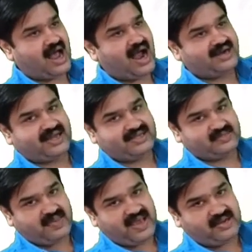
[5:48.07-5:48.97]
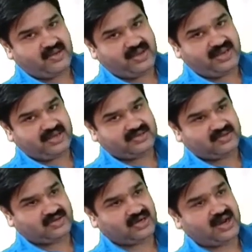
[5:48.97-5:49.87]
attains peak during
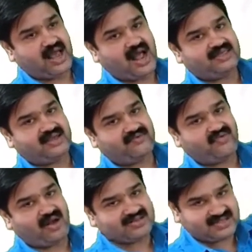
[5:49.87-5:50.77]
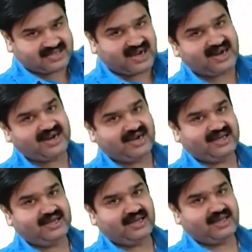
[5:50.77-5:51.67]
execution, and then falls suddenly.